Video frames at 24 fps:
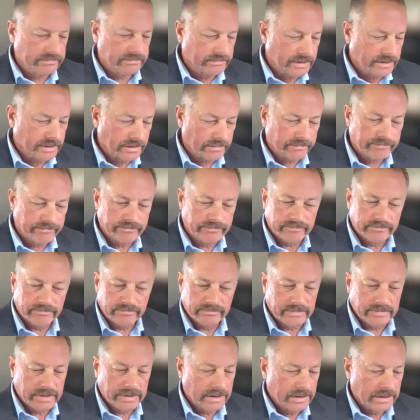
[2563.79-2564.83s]
Mm-hmm. Yeah.
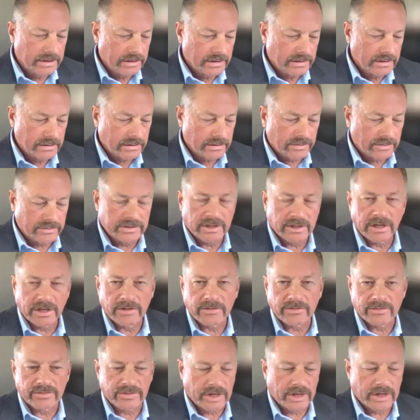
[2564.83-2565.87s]
Kurt, any
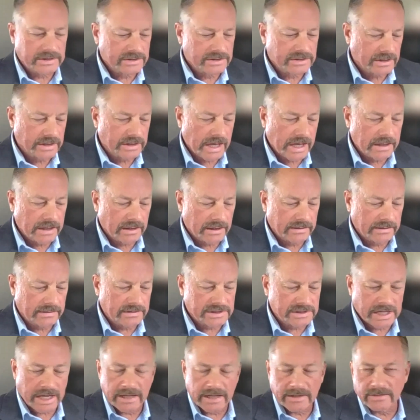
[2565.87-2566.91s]
other thoughts on that, like
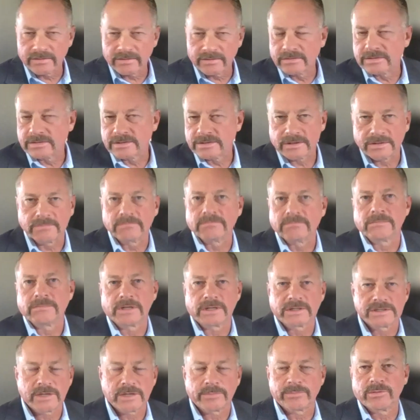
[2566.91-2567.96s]
standards and
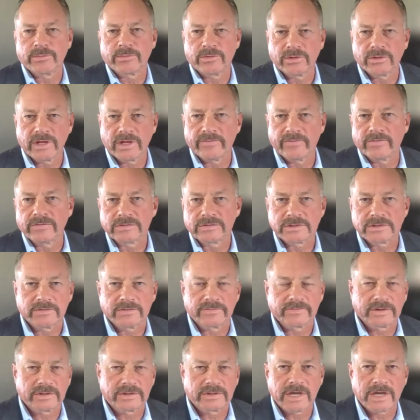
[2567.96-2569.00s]
acceptable levels
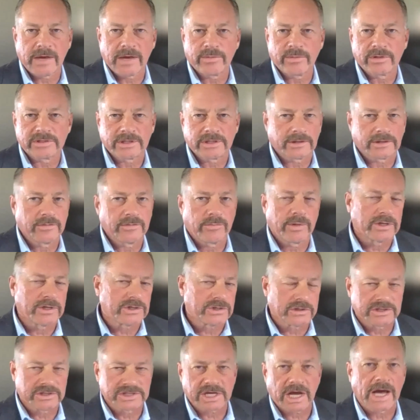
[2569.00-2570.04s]
of contaminants? Like you
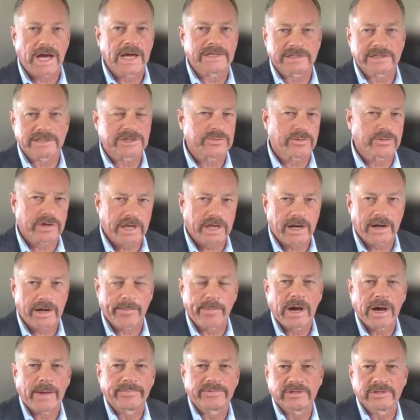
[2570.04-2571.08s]
mentioned size, that's where it kind of
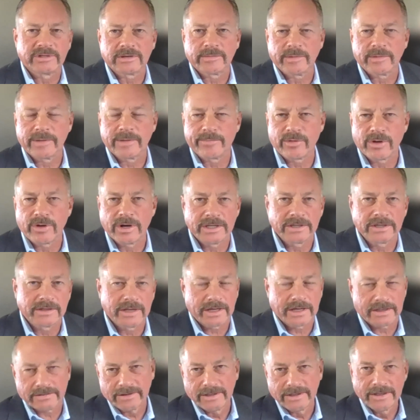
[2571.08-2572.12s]
popped into my brain,
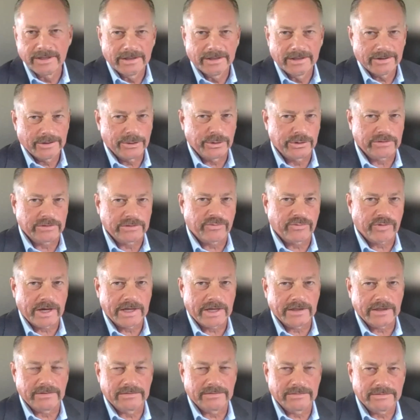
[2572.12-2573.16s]
that you can
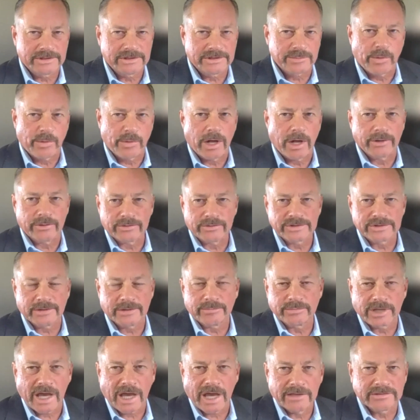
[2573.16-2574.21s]
find smaller
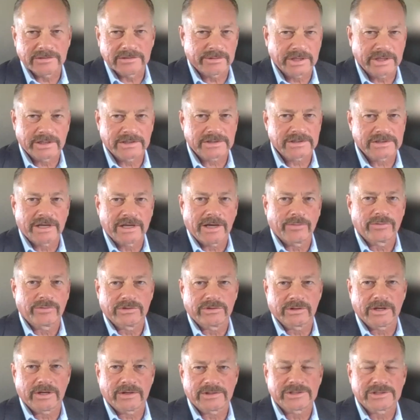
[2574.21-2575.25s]
sometimes, but that's not what
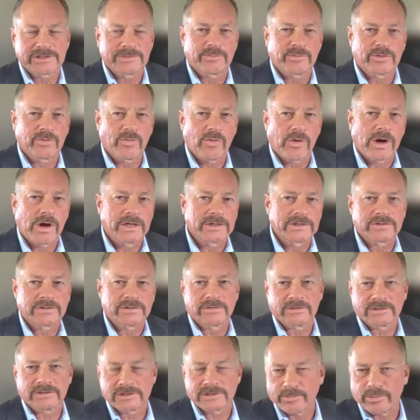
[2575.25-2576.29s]
the customer wants or
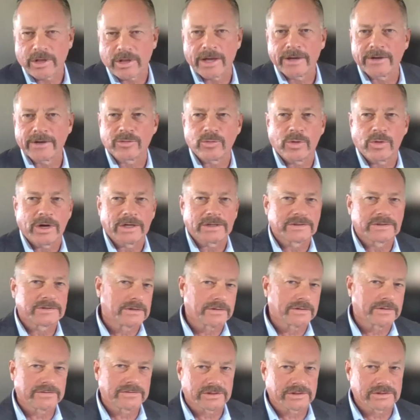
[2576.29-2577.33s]
the supplier wants.
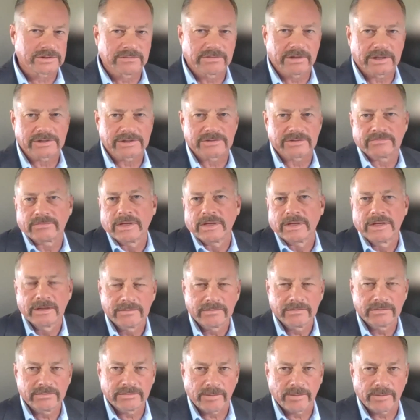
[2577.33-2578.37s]
So it's just, that's
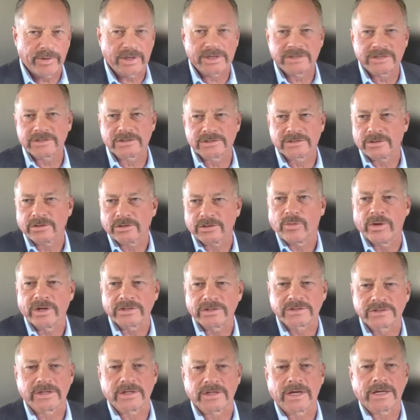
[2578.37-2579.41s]
the basis of the
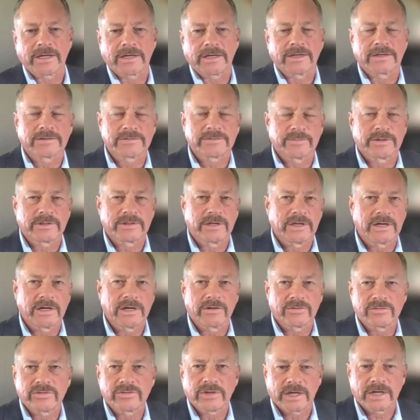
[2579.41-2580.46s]
question, I guess. But any
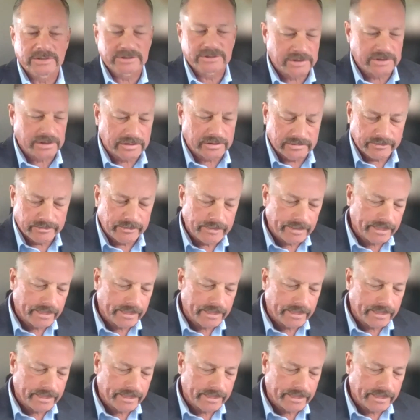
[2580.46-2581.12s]
other thoughts there?